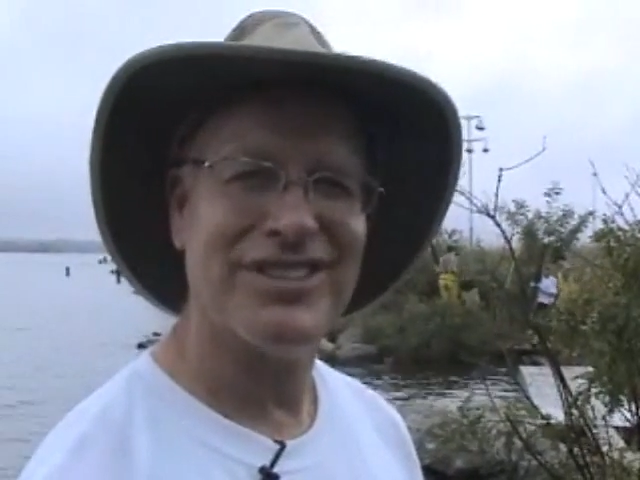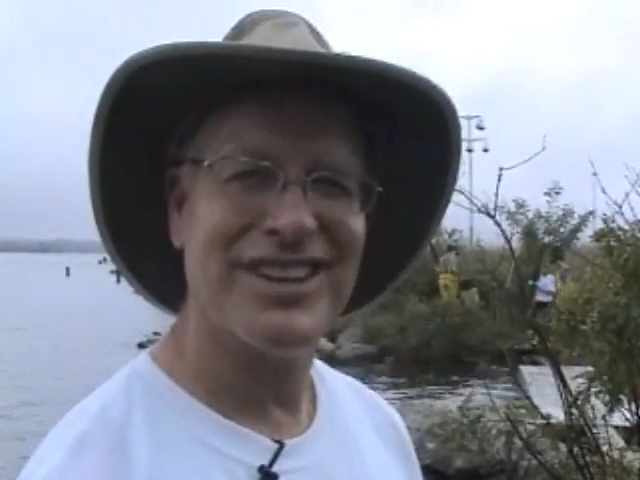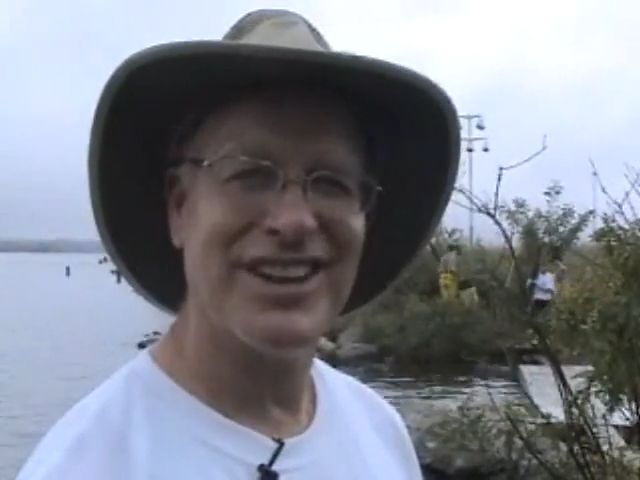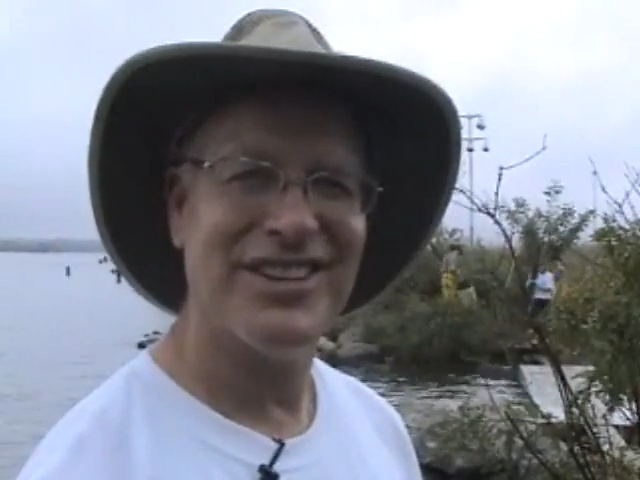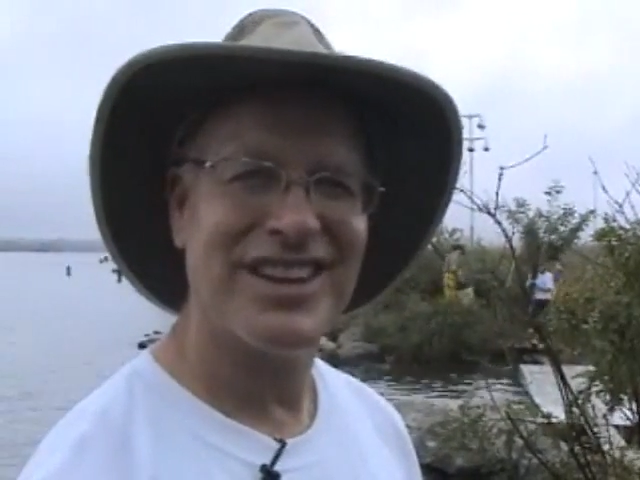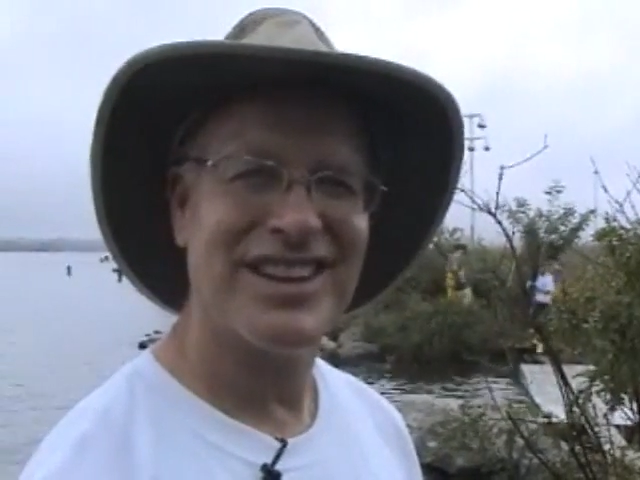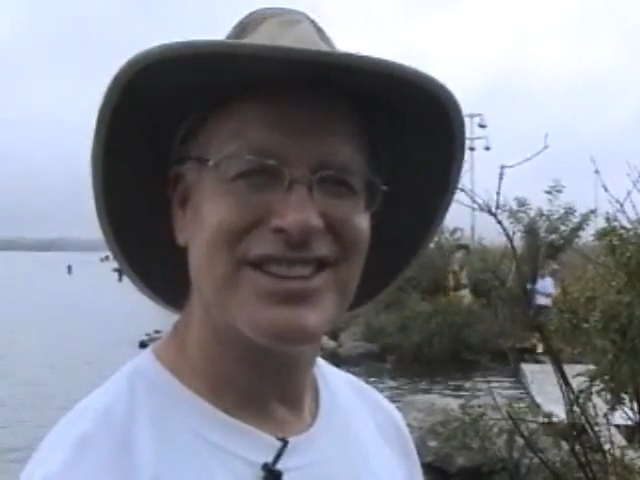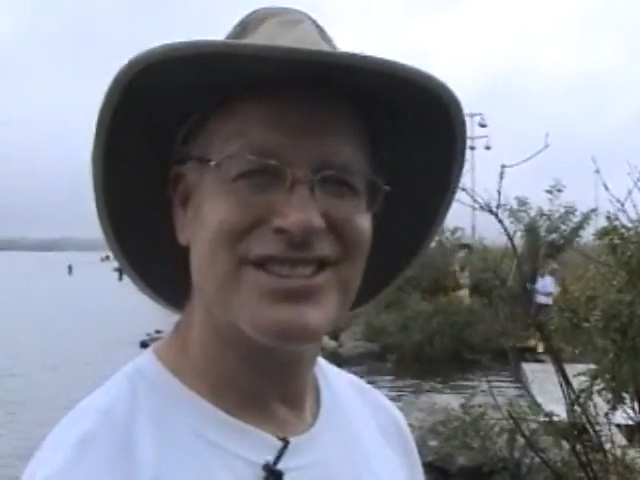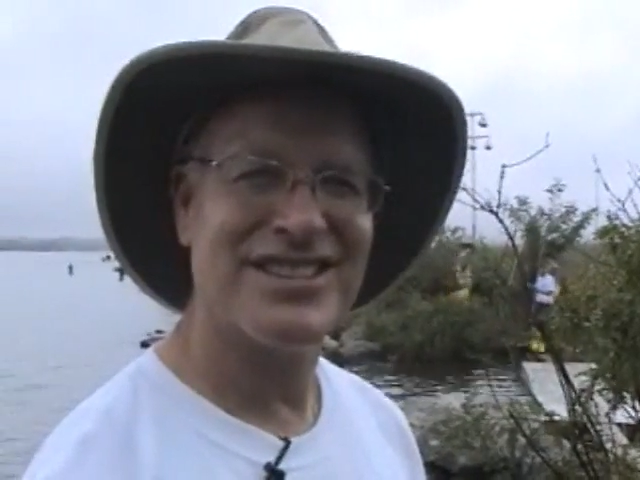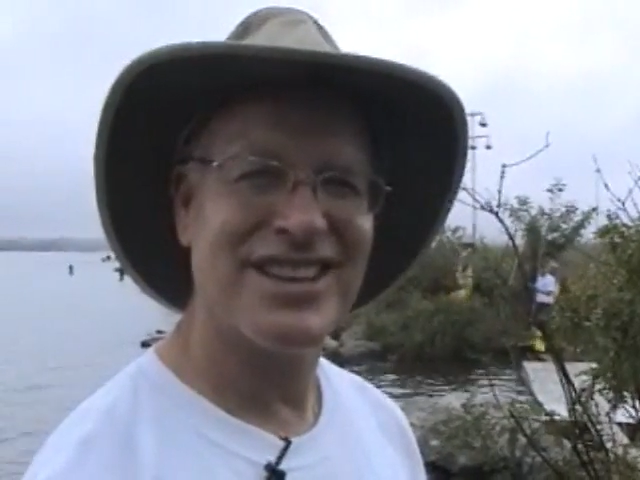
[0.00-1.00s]
You know, that
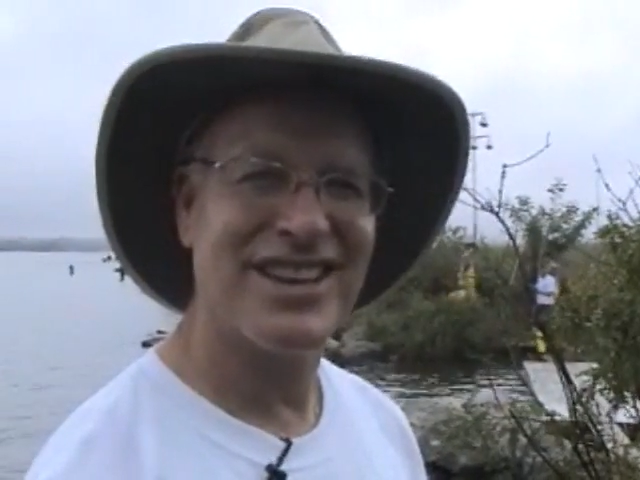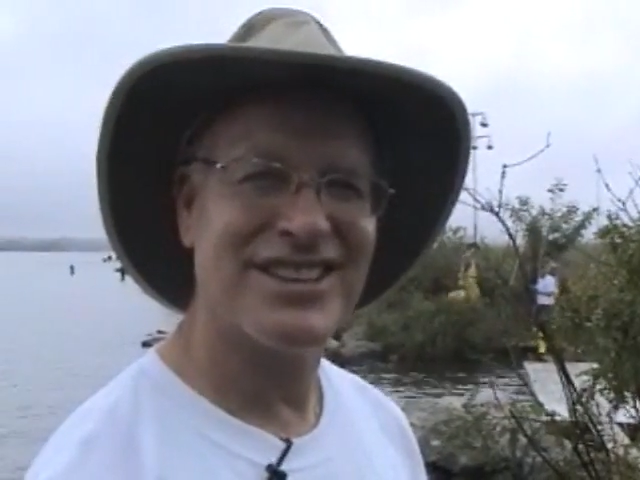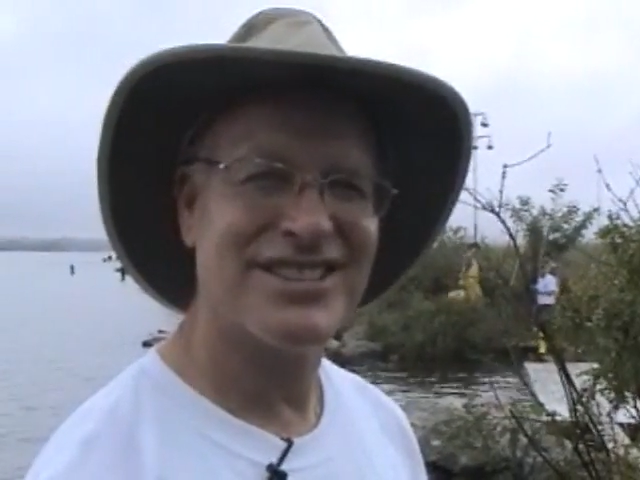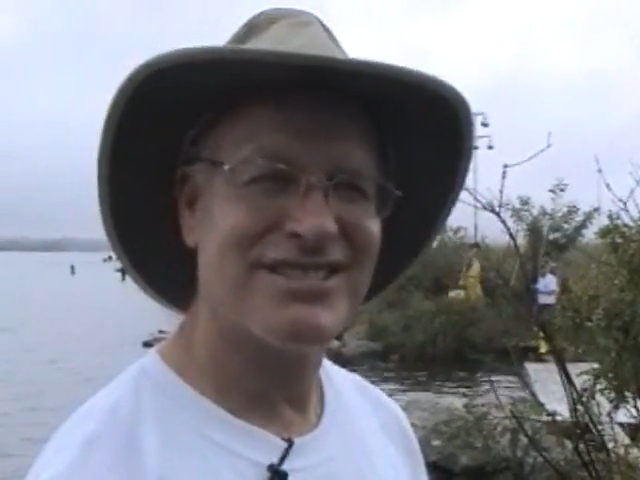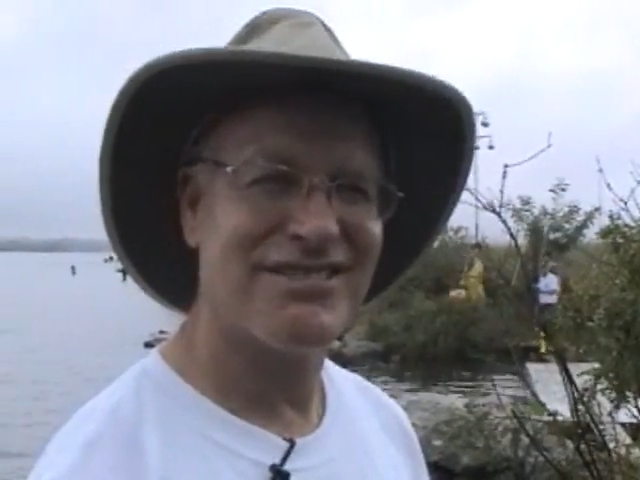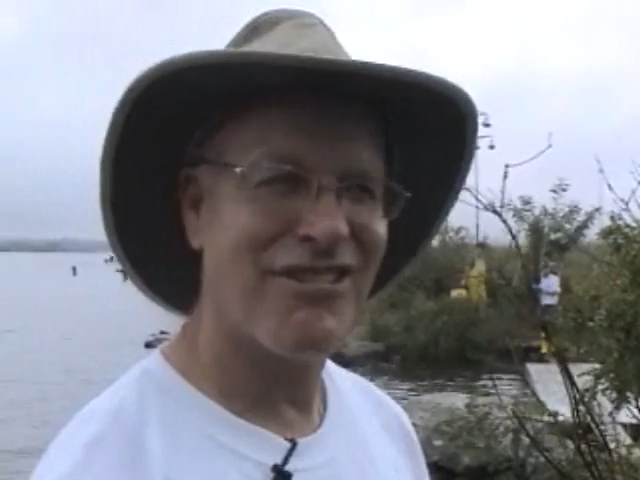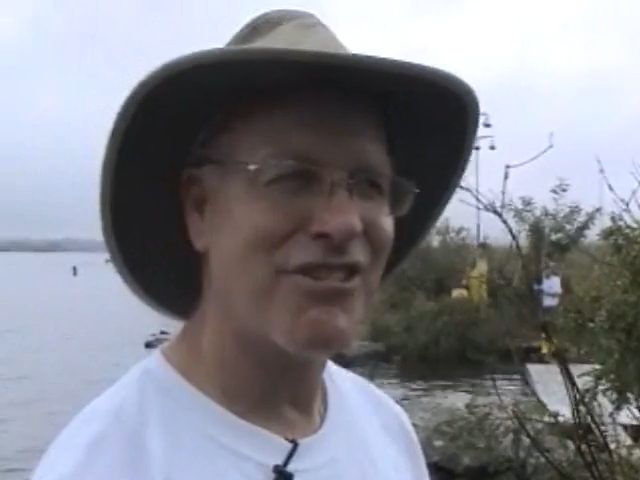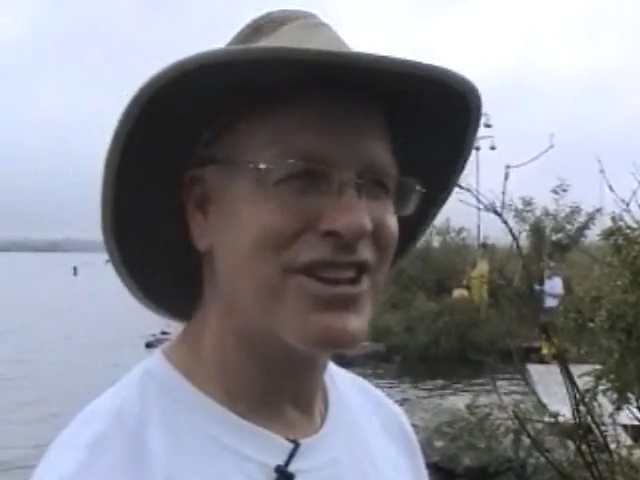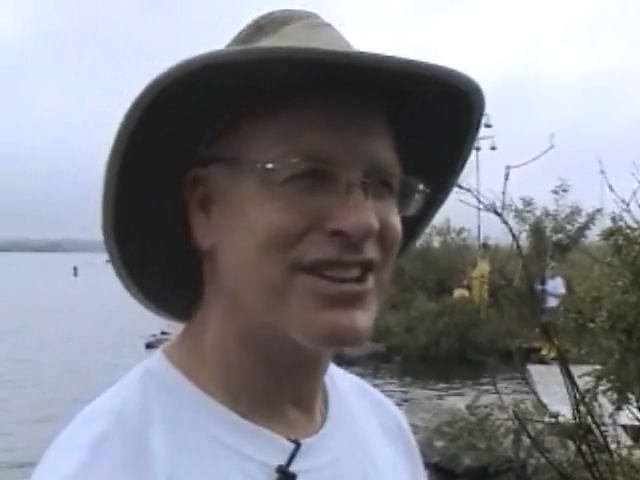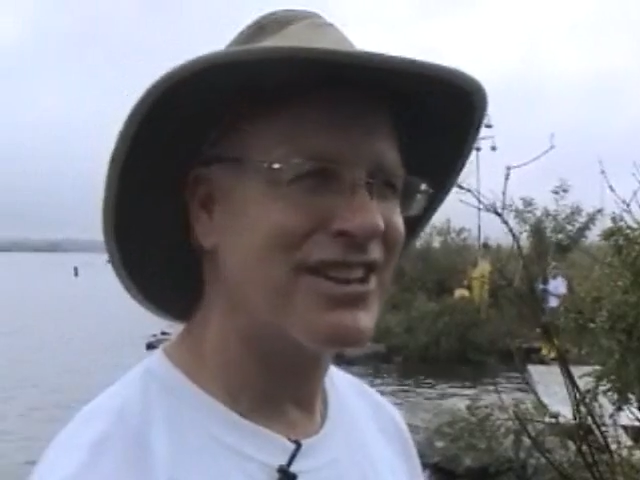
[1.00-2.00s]
gets thrown
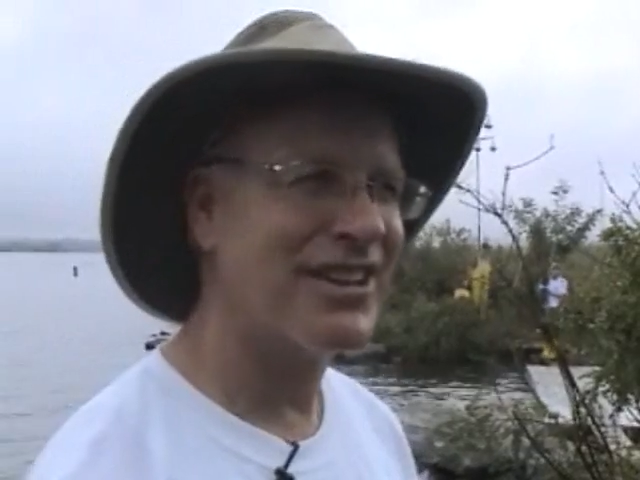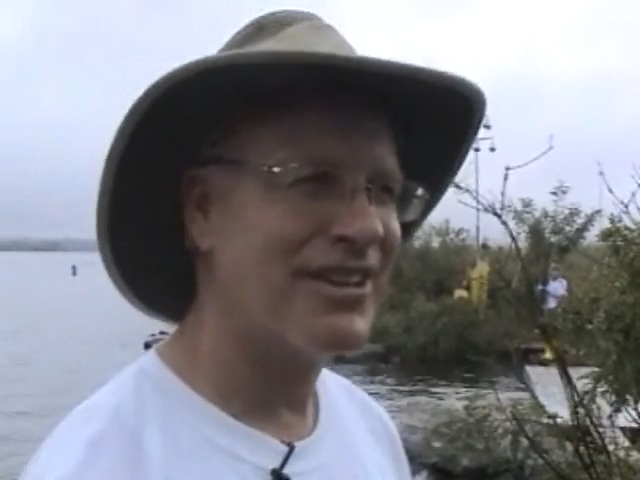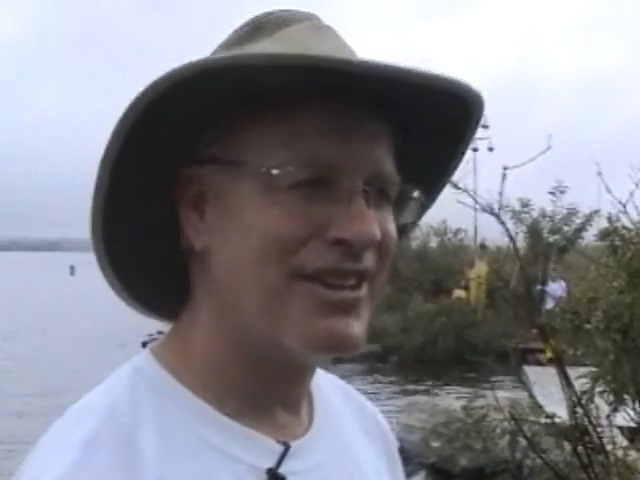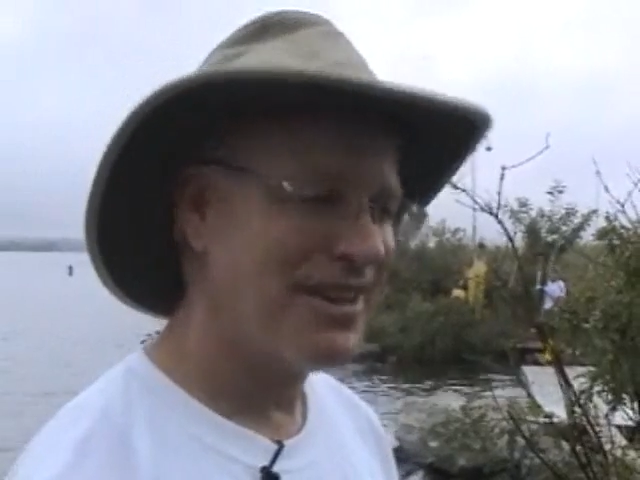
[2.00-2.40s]
into the